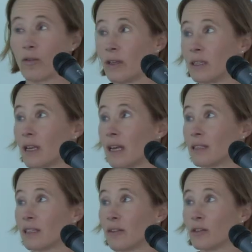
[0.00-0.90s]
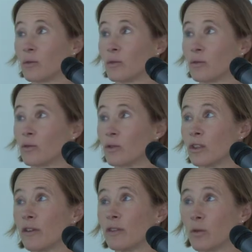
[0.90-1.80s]
off as
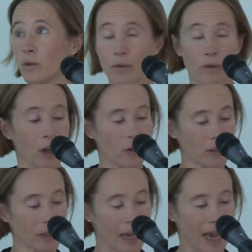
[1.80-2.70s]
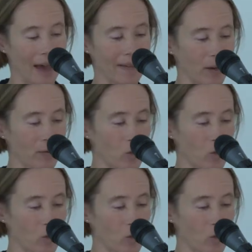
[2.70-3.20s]
surface water flows. And then, of